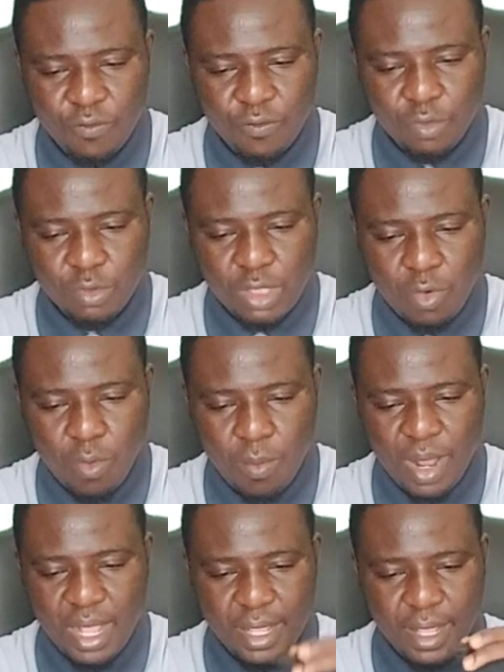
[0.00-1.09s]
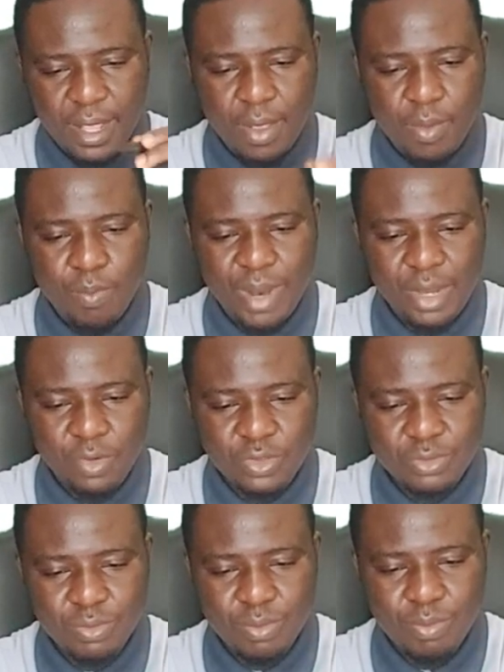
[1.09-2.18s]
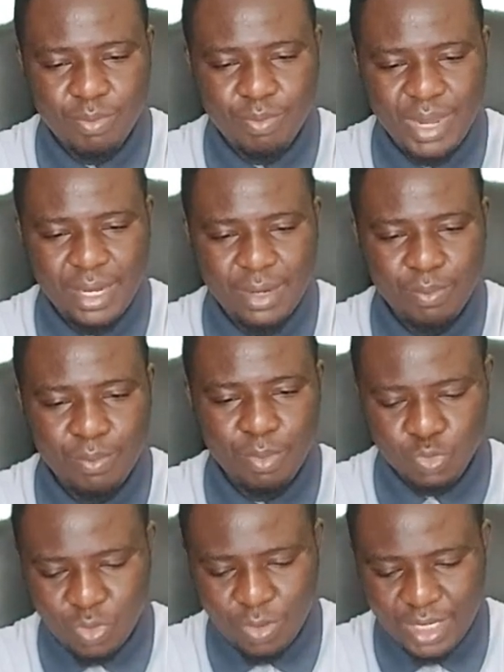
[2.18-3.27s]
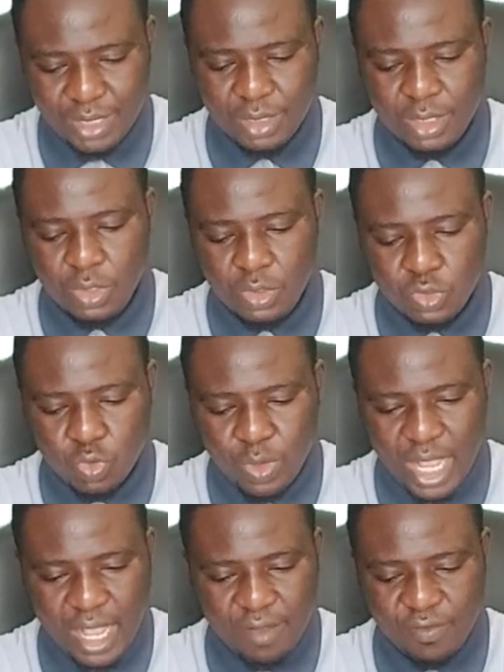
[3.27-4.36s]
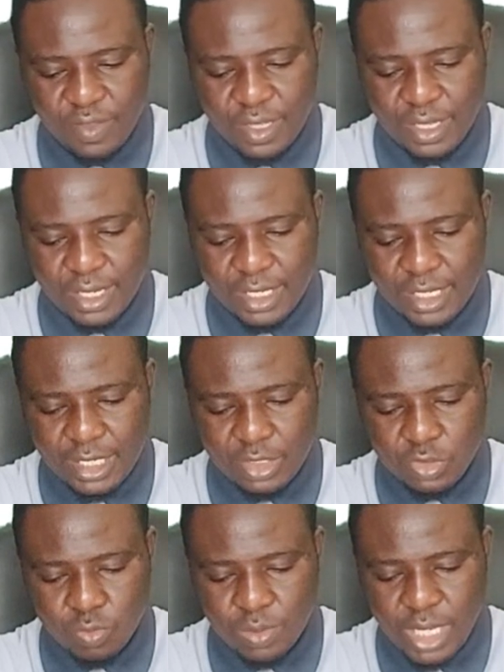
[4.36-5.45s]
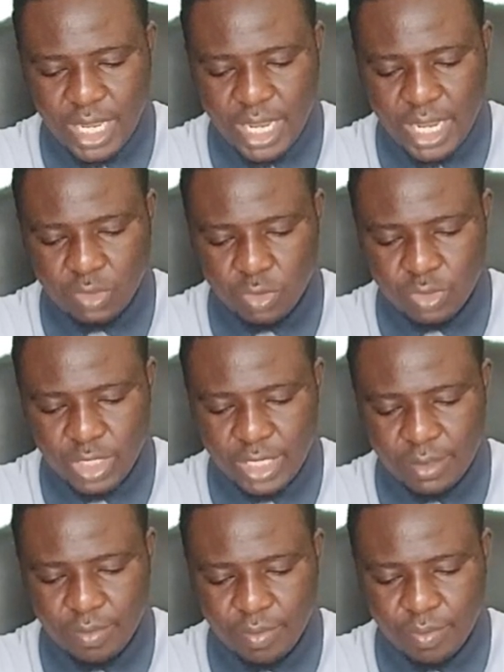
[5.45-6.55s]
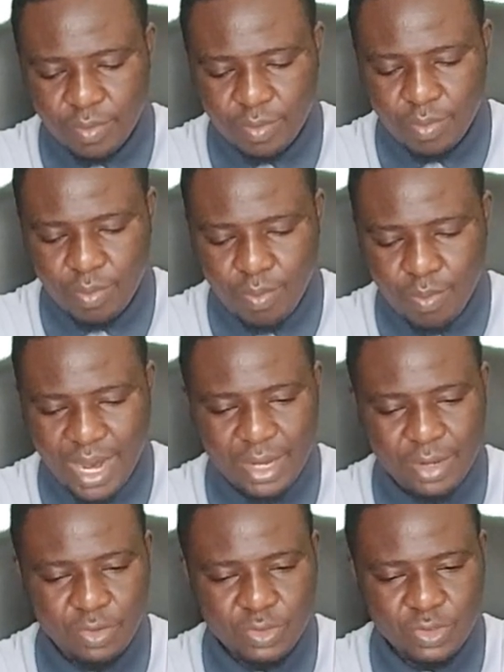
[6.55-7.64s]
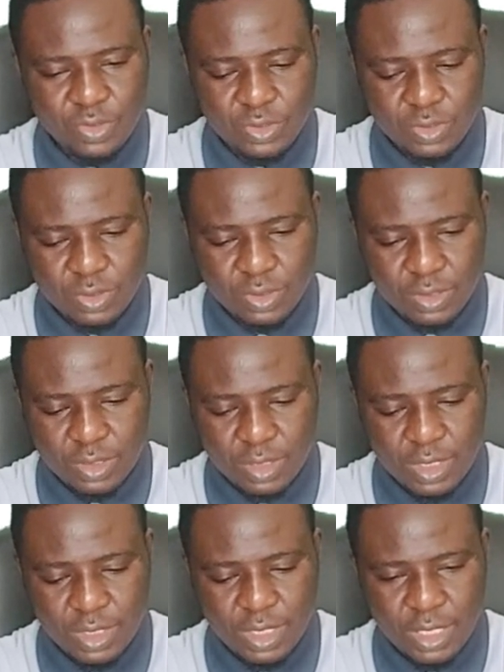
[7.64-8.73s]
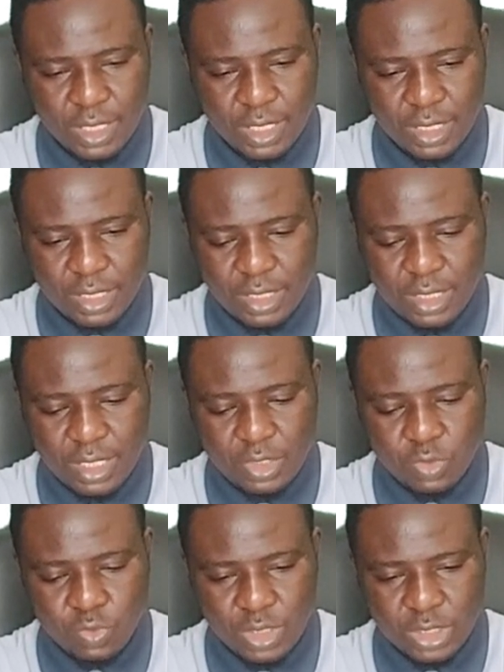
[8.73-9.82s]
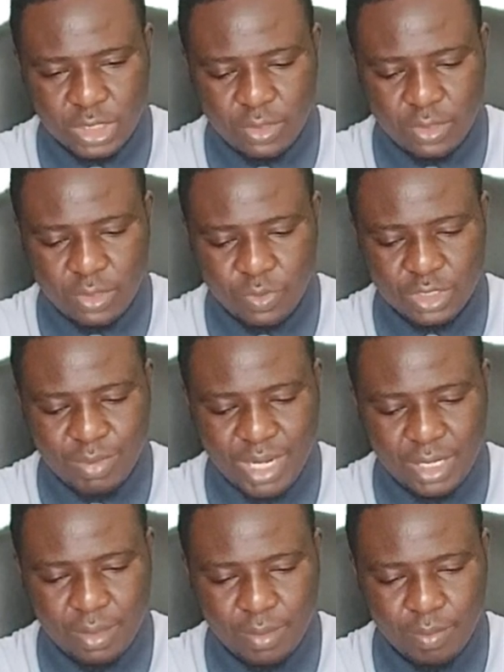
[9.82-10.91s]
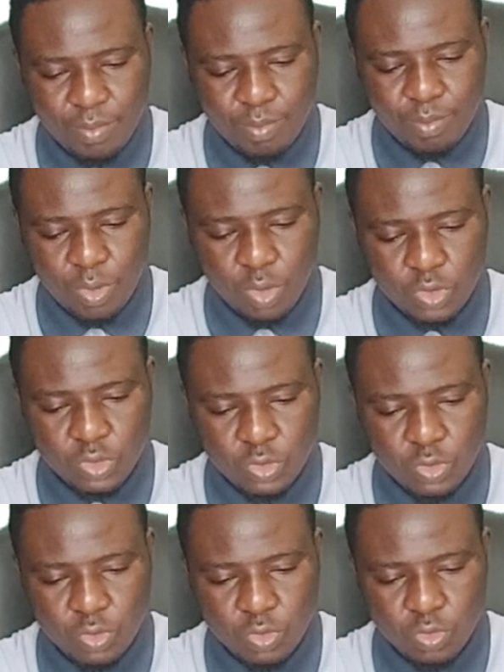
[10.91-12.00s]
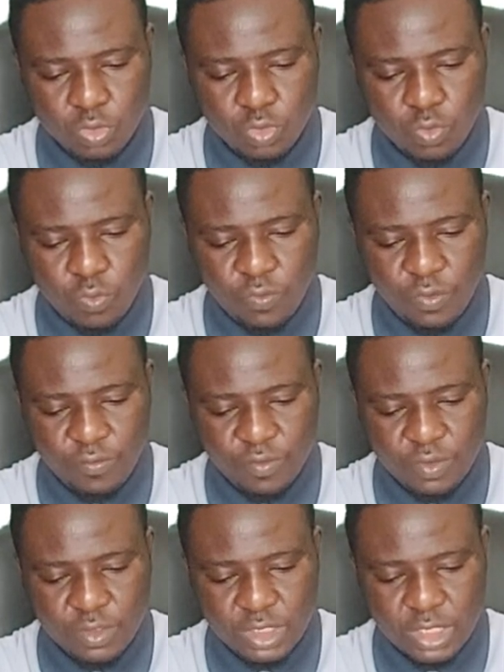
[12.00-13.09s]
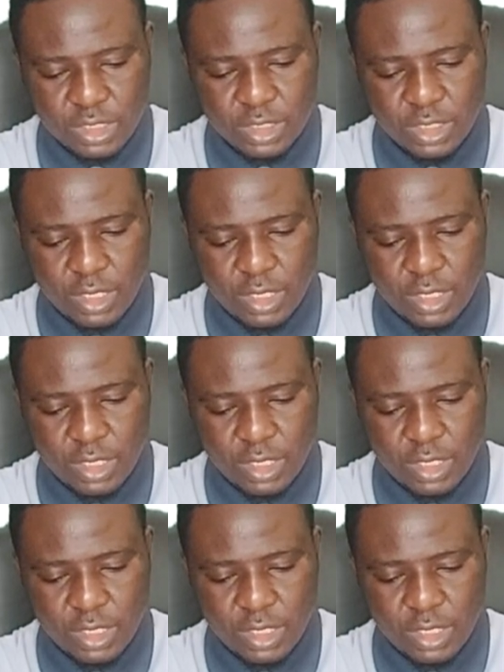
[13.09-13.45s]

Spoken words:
total number minus men plus women. So we have it to be 800 minus 320, which is men, plus 256,